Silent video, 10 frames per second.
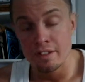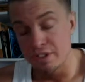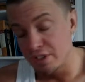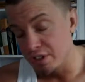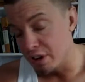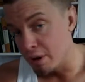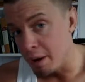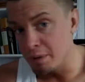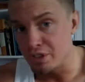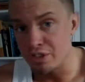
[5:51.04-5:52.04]
So
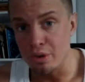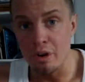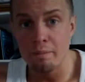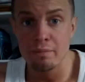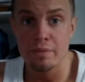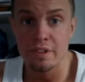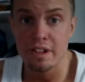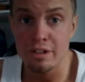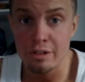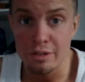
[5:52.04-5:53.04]
I'm not sure.
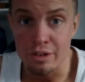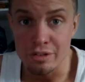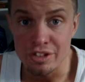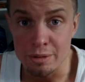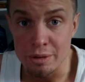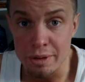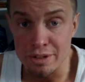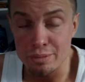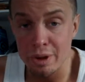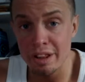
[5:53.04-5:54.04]
He could return to WWE
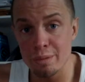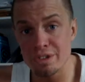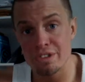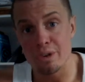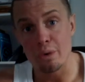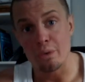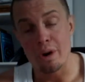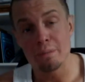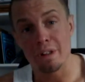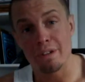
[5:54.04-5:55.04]
as well. He was in the Royal
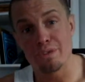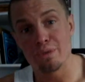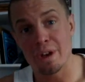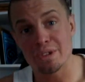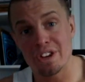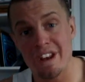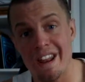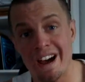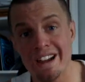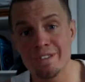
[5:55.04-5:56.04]
Rumble of
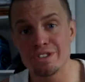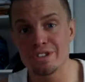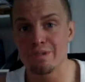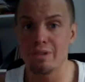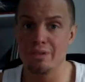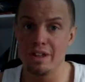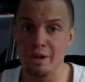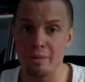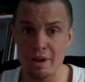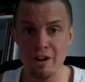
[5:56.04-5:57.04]
2009, so they
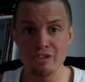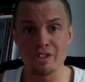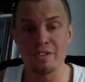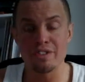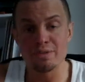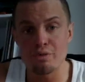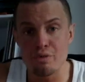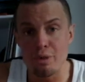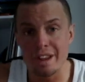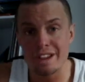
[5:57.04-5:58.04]
appear to have a
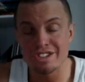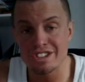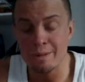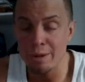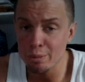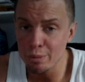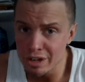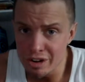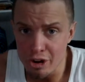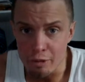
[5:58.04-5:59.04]
smooth relationship, but we
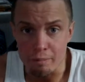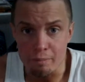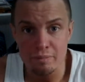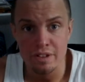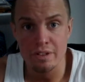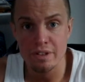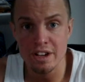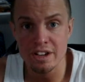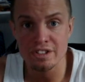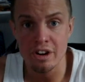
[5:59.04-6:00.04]
don't know.
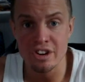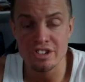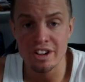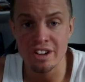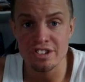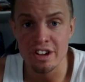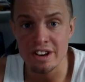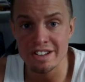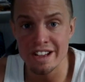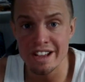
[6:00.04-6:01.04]
Things are changing
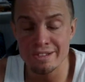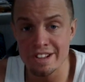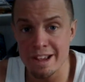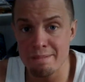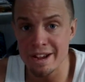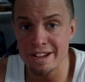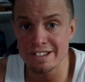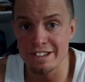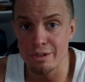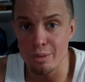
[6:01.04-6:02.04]
on a day-to-day
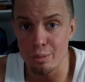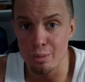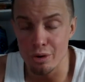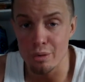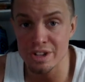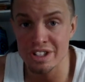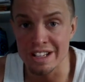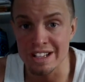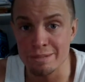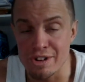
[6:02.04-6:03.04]
basis in the world of
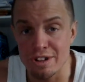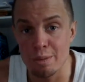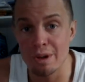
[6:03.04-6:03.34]
wrestling, especially